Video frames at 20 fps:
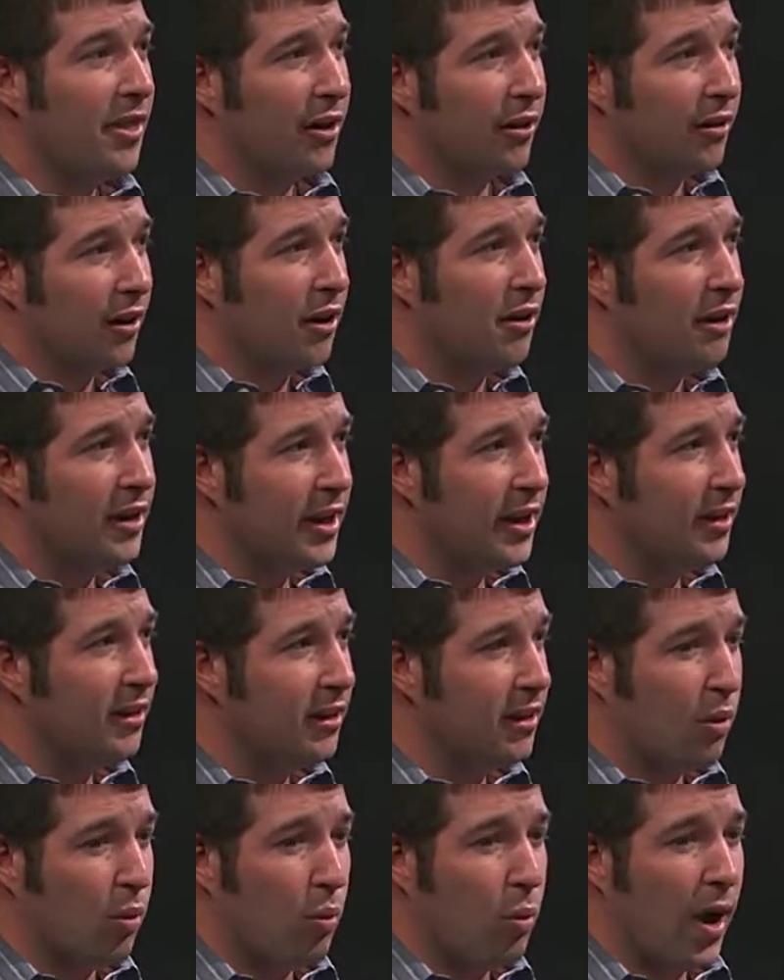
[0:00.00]
They're
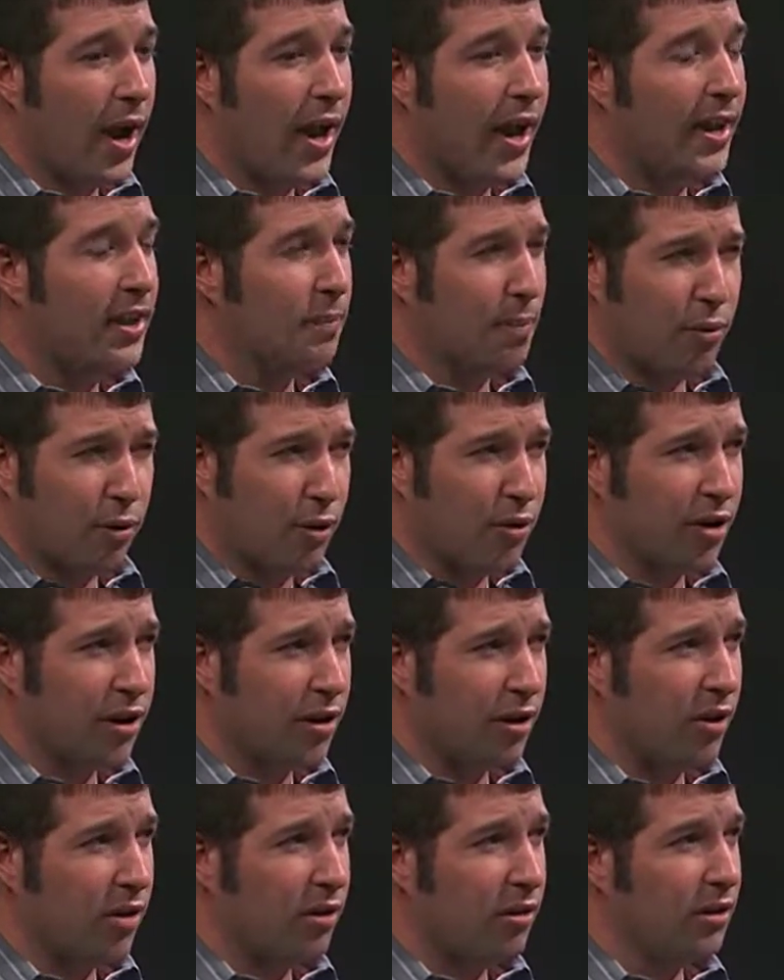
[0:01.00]
learning the way, the
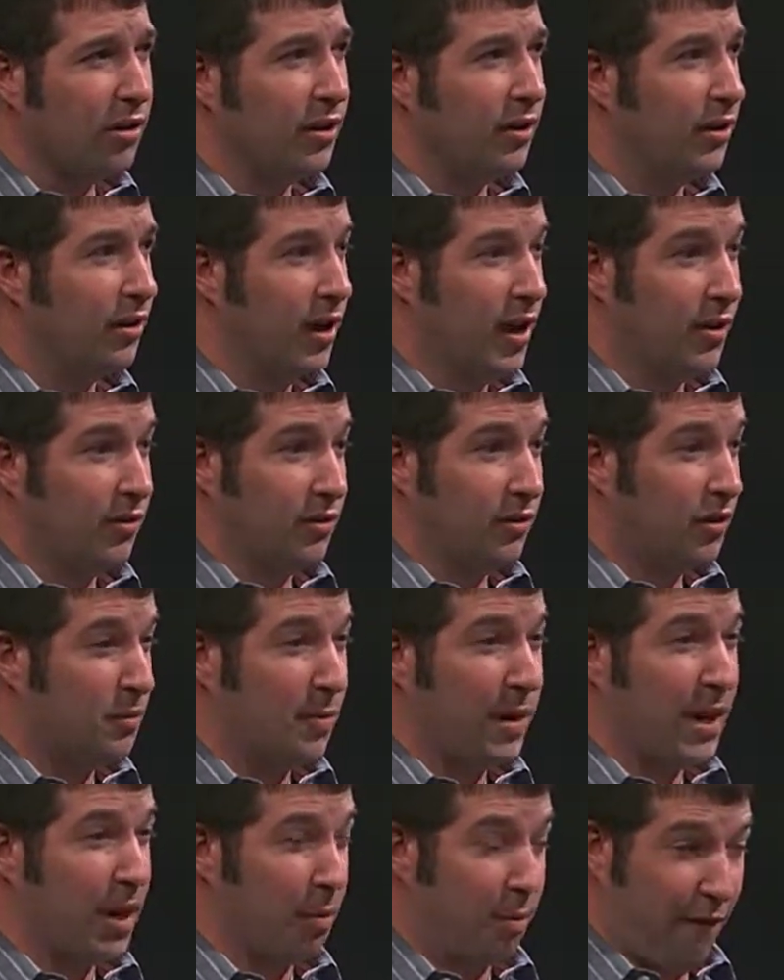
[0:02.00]
protocol, and, and just
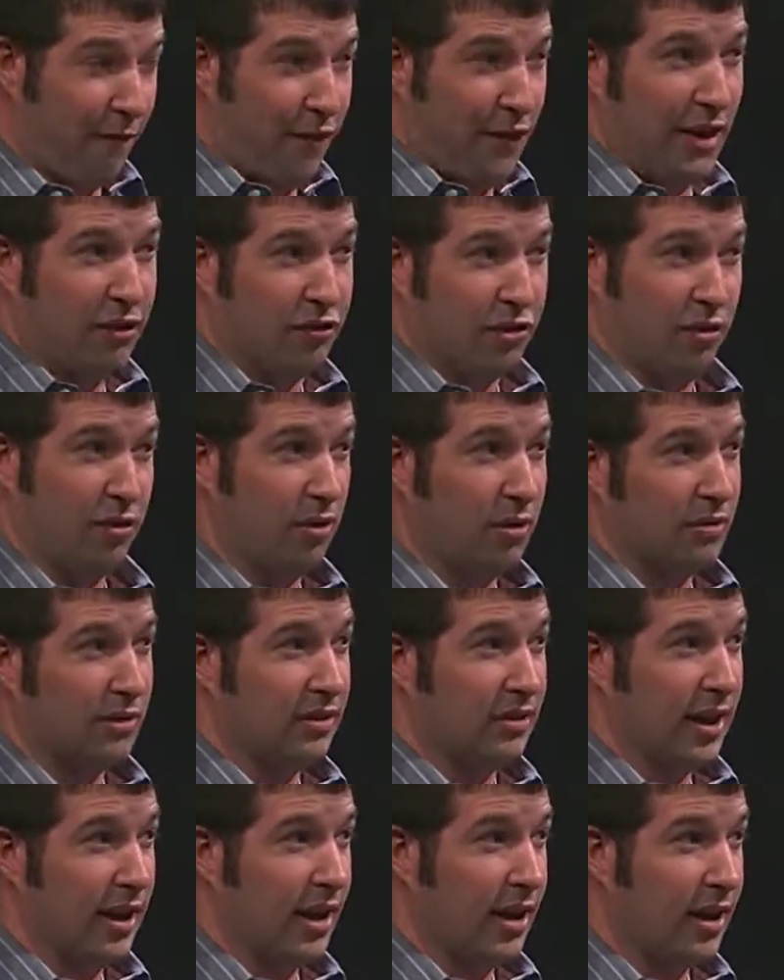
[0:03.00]
being a professional on
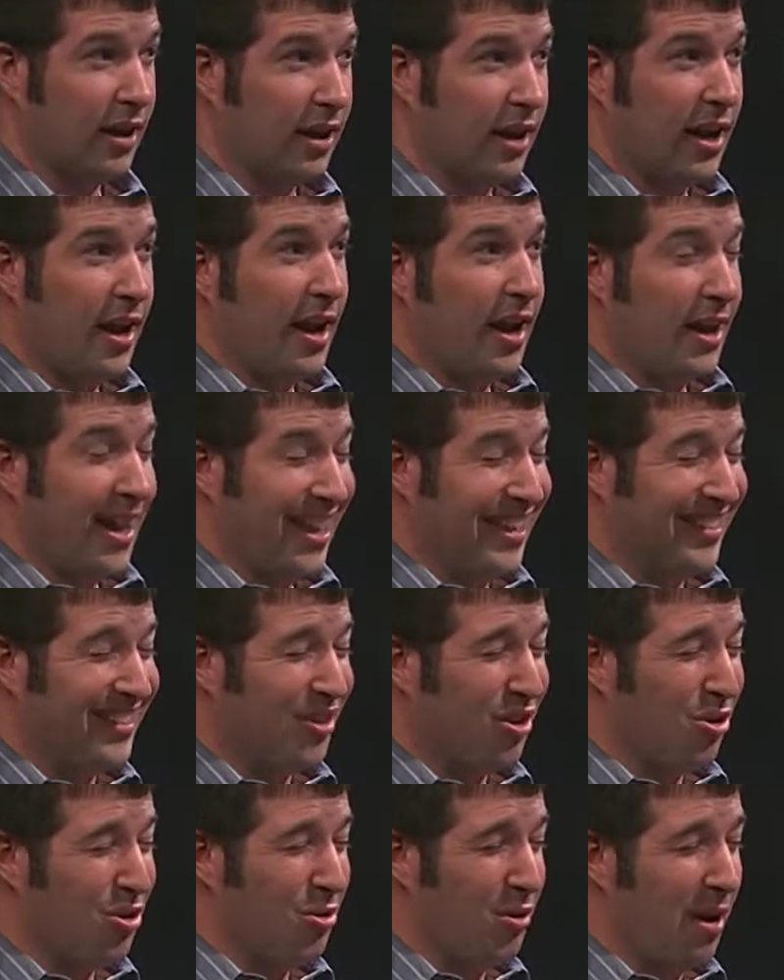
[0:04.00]
set. Mm -hmm.
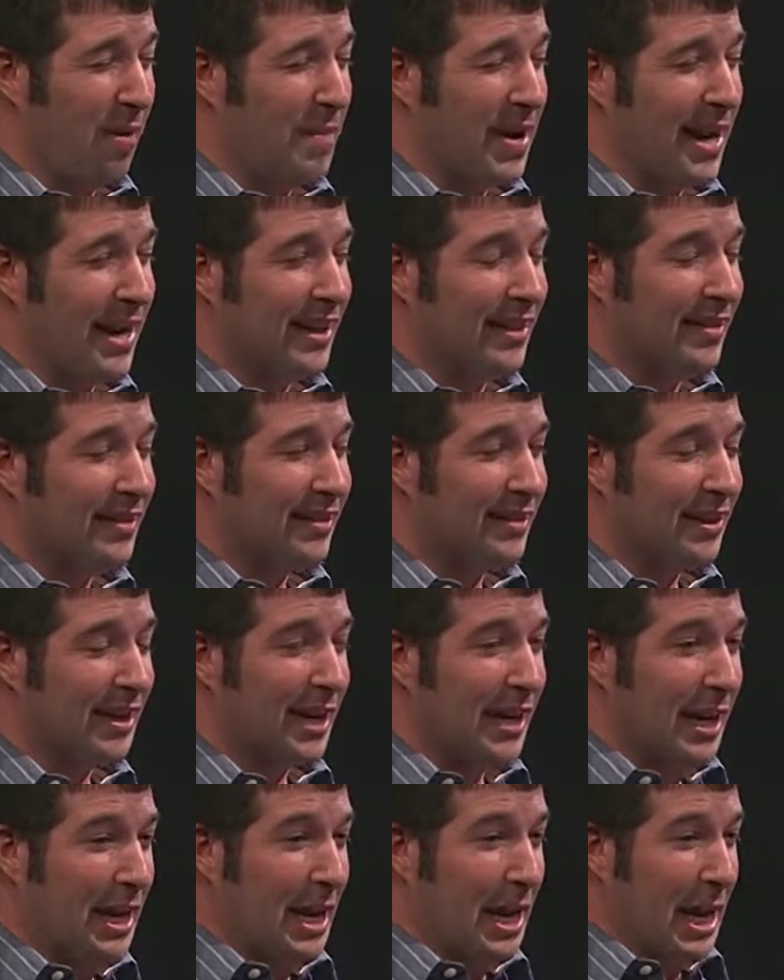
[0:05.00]
So I mean, it's
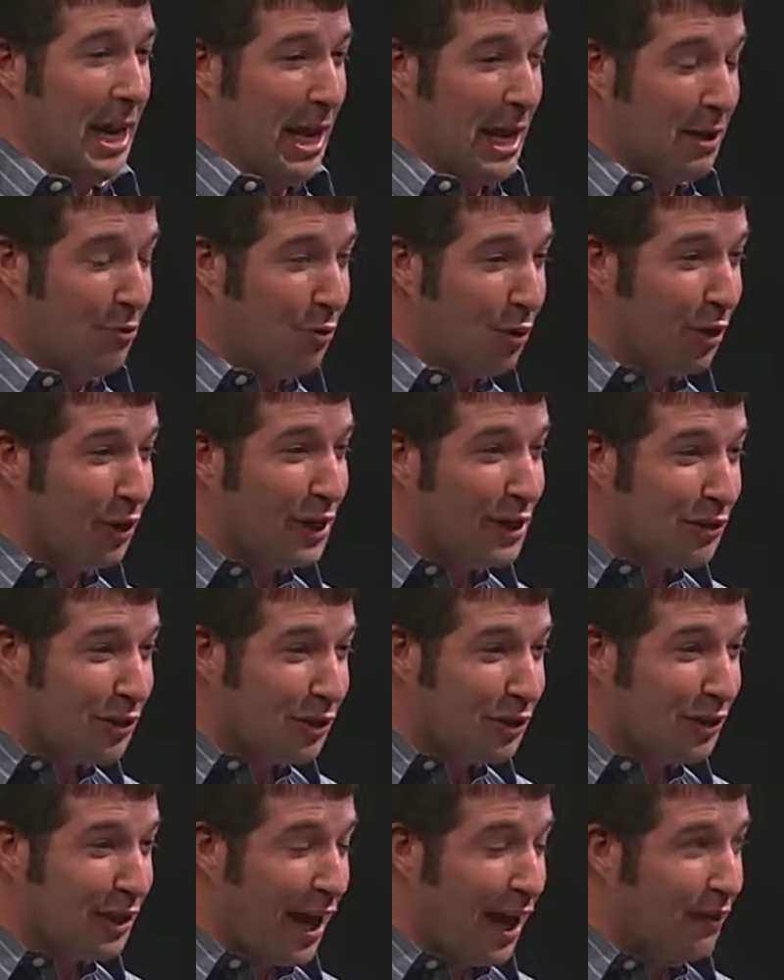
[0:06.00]
it really
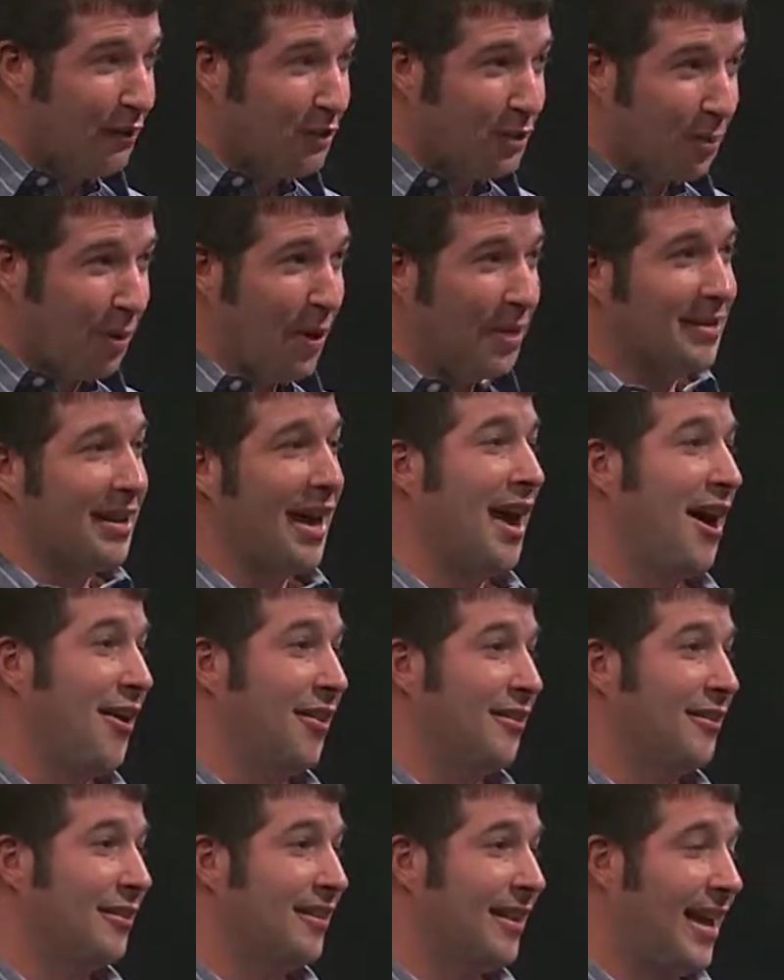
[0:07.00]
just kind of spreads
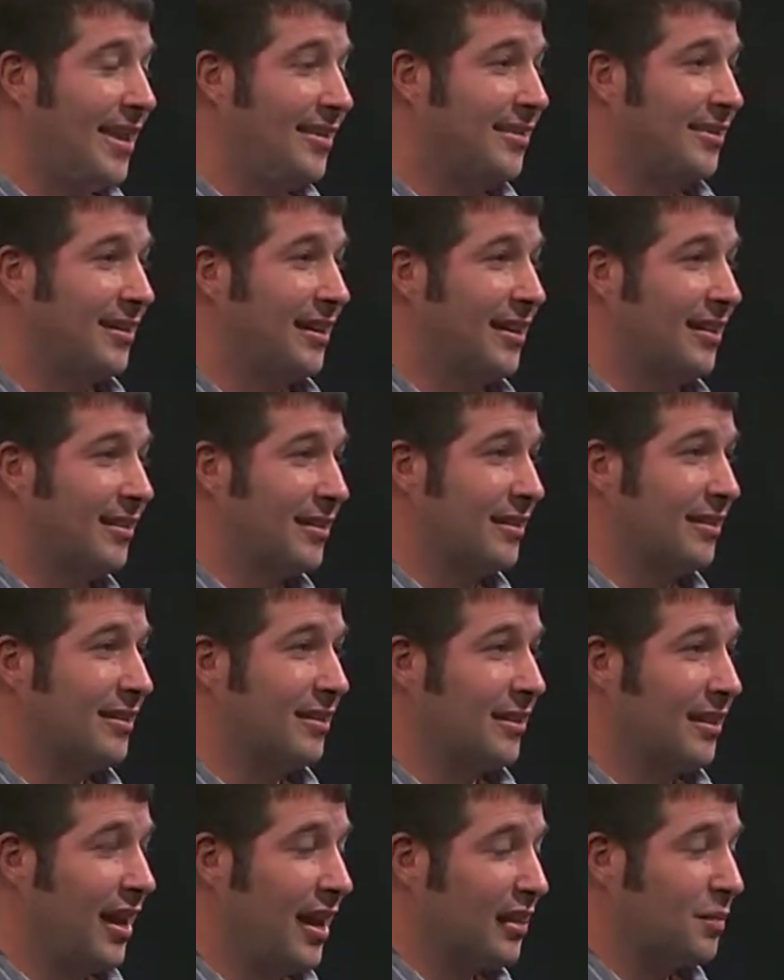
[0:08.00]
out. That's it's
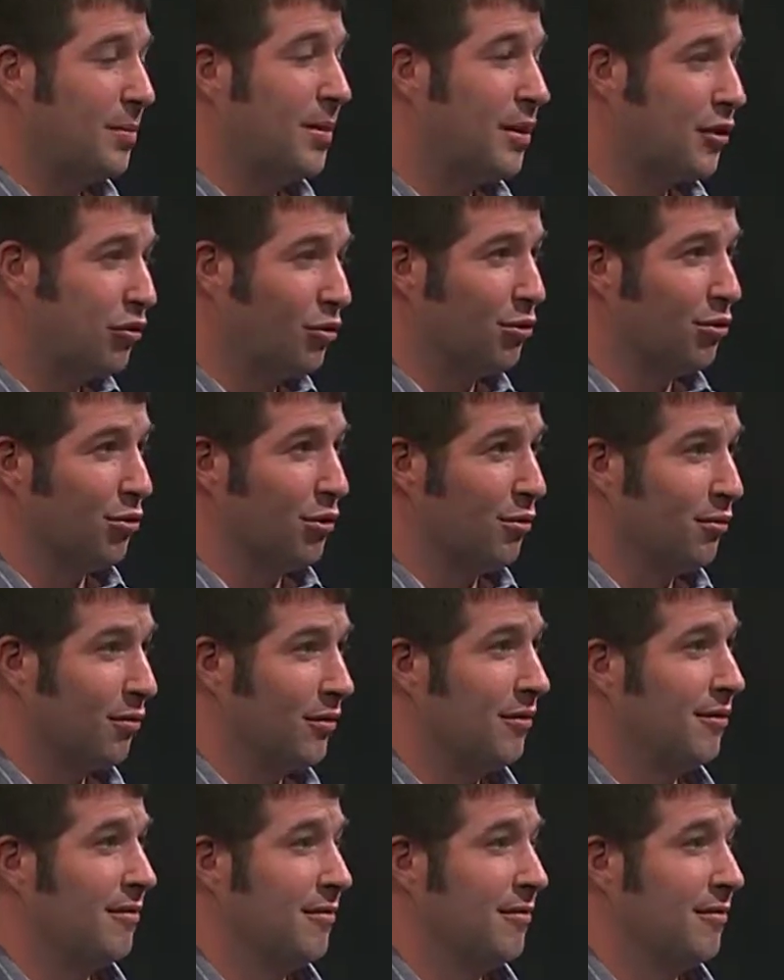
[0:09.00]
exponential growth.